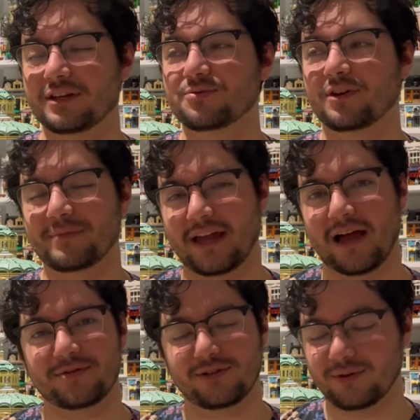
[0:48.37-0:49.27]
It's one of my
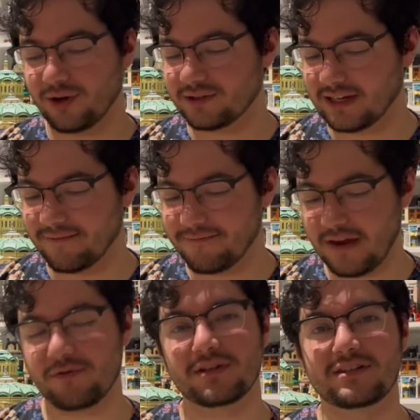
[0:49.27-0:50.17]
absolute all-time
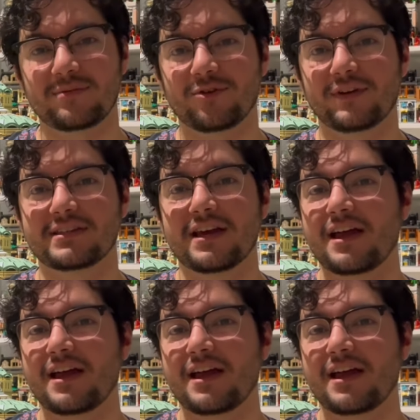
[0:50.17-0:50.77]
favorite Disney movies,